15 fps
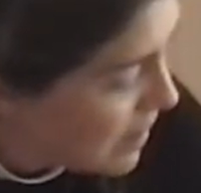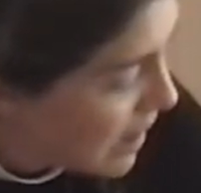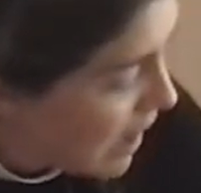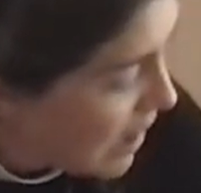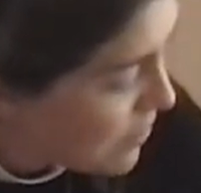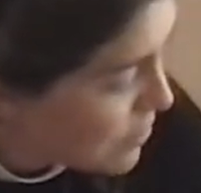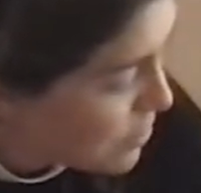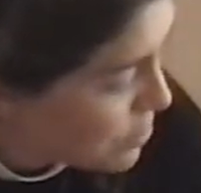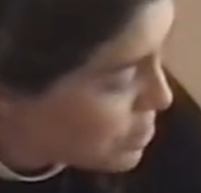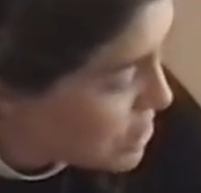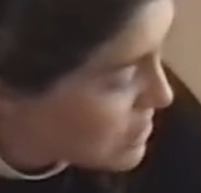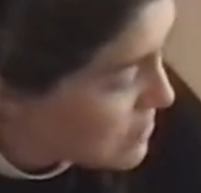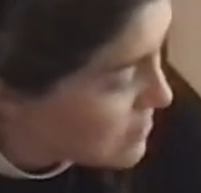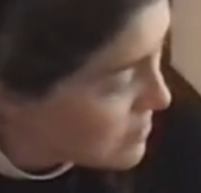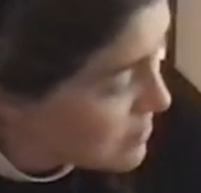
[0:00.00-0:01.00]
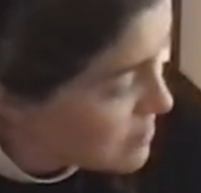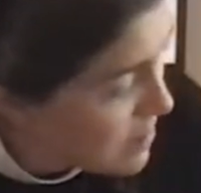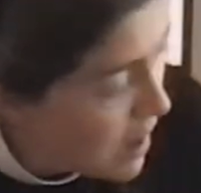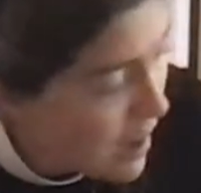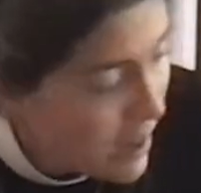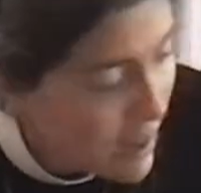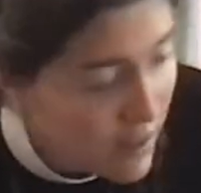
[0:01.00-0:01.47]
After Jesus
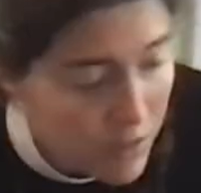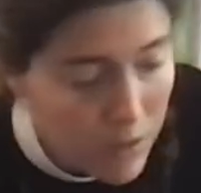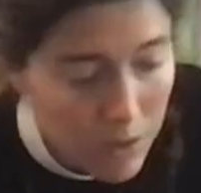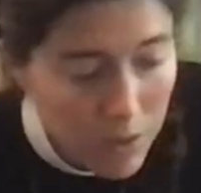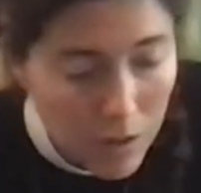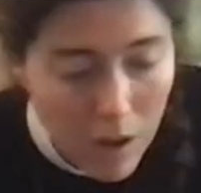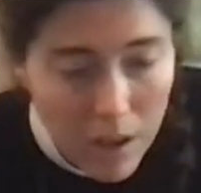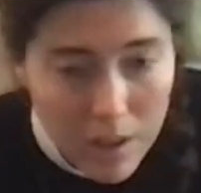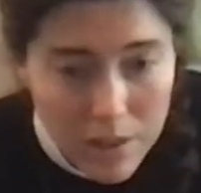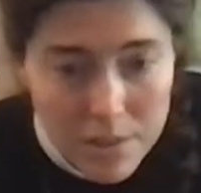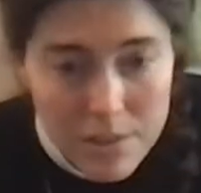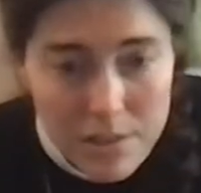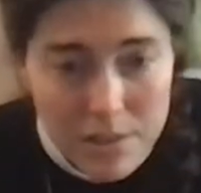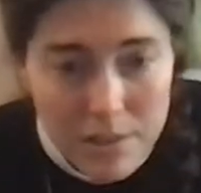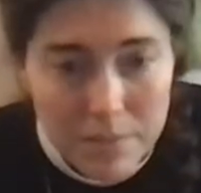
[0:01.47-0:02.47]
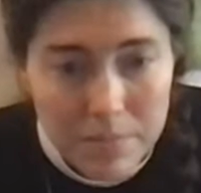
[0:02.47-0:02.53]
died on the cross,